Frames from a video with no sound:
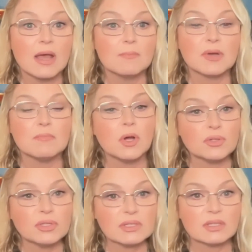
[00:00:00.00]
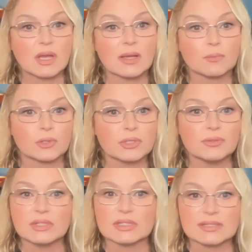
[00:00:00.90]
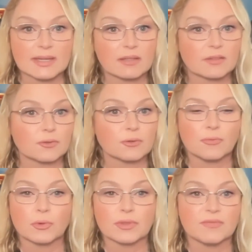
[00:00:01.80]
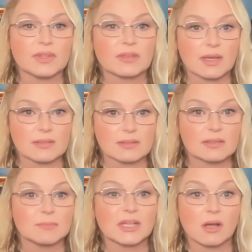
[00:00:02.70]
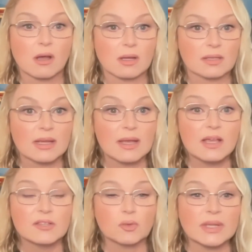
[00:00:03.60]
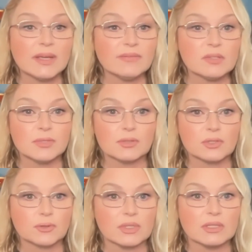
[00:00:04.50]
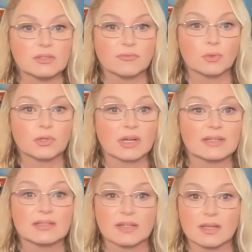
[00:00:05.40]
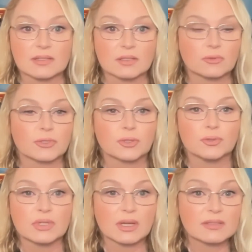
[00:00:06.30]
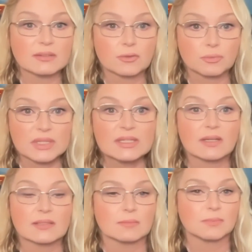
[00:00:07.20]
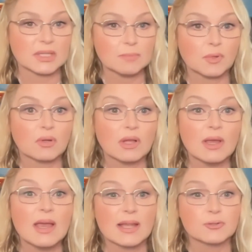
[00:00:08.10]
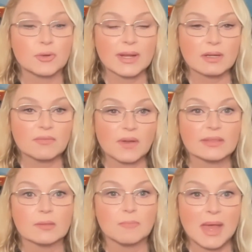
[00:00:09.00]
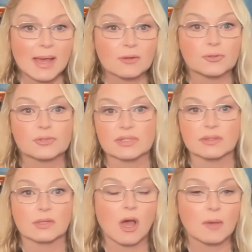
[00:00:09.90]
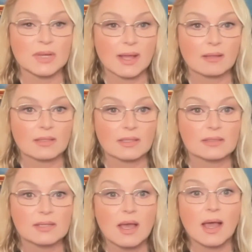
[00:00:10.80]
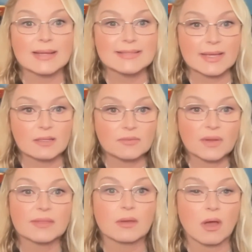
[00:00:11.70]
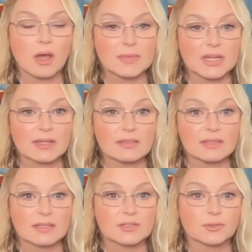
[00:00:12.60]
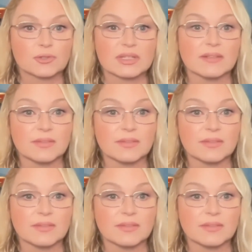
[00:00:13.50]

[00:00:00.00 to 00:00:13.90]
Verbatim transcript: But most of the time, we're using second, third, fourth, fifth cousins and beyond. So we have to build trees for a dozen or two dozen, three dozen people and try to find the patterns and the commonalities, identify the common ancestors in